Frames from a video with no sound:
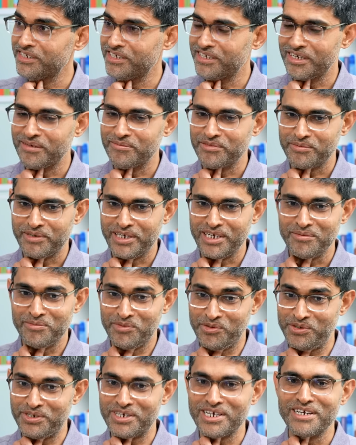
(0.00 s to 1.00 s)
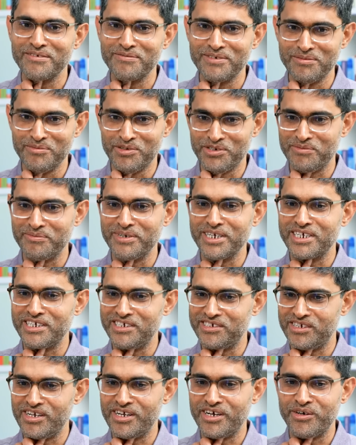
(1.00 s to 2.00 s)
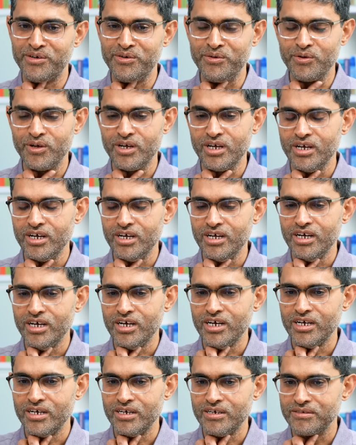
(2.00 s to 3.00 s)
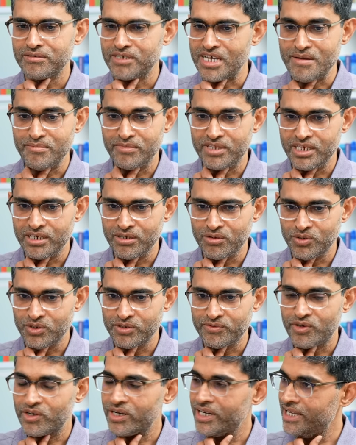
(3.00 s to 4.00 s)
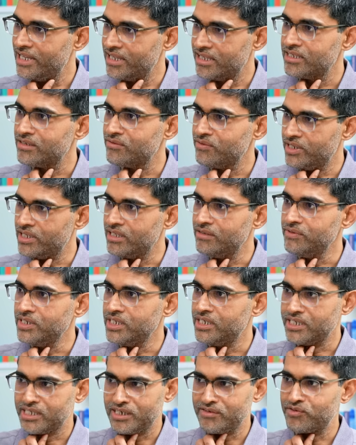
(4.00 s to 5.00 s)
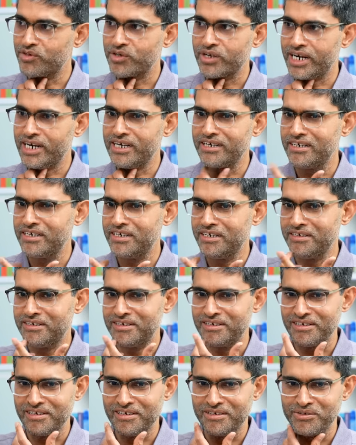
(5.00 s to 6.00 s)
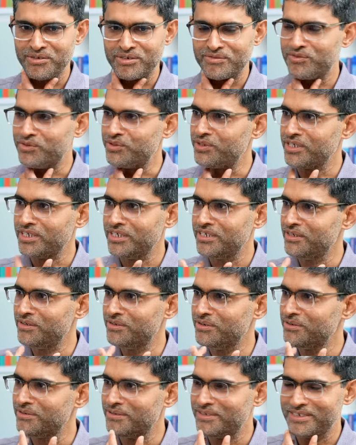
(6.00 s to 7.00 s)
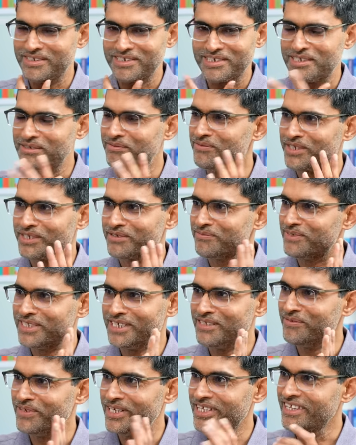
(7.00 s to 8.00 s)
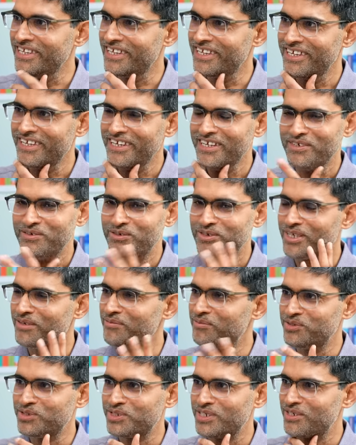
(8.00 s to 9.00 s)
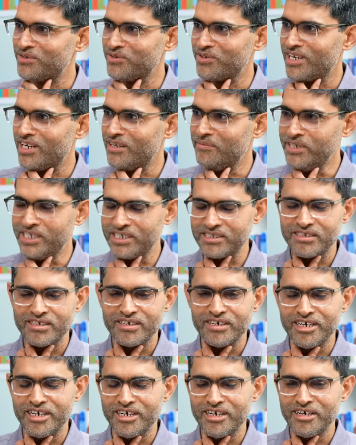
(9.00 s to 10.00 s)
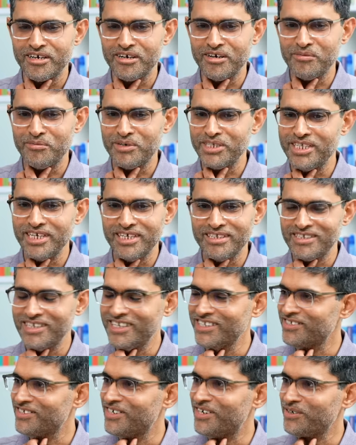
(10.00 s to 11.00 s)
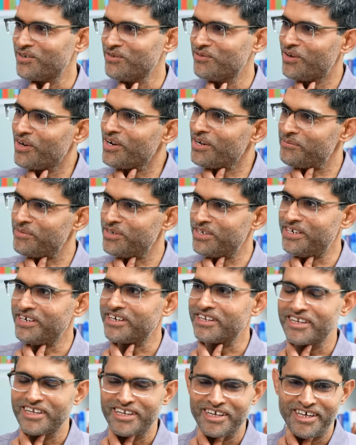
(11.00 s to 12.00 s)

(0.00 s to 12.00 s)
and I'm spending more time with both yeah. my kids now. Uh, same thing goes for health as well. We take right. it for granted until you're 40. You know, the system works pretty well. Yeah. You can push it to the limits, uh, but then things start to fall apart.